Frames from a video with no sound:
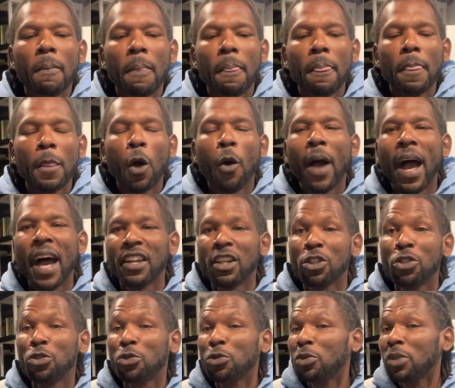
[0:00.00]
know how to
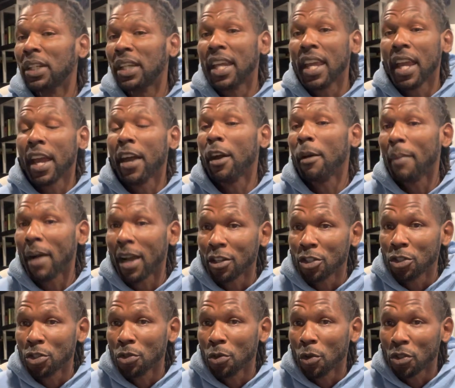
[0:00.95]
truly care
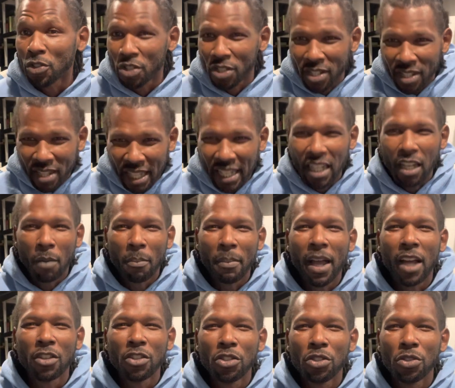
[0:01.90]
about you, or just think
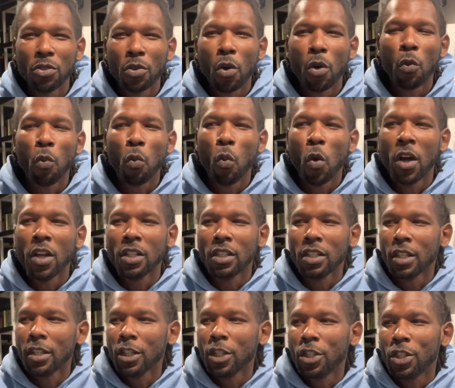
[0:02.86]
about you, or want
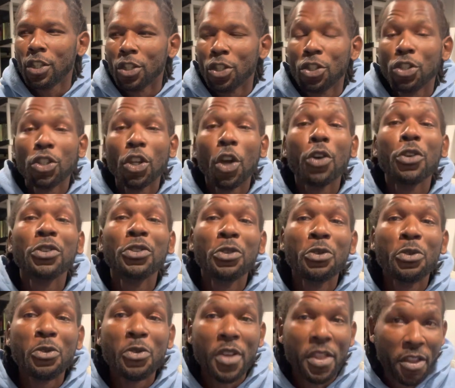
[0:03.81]
to show
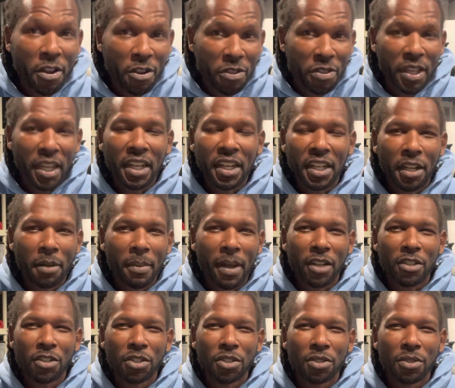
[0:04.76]
you that they're thinking
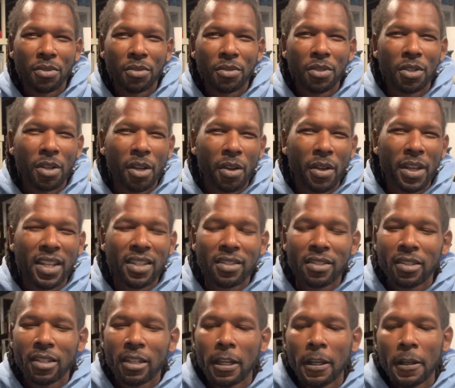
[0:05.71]
about you. You know, it's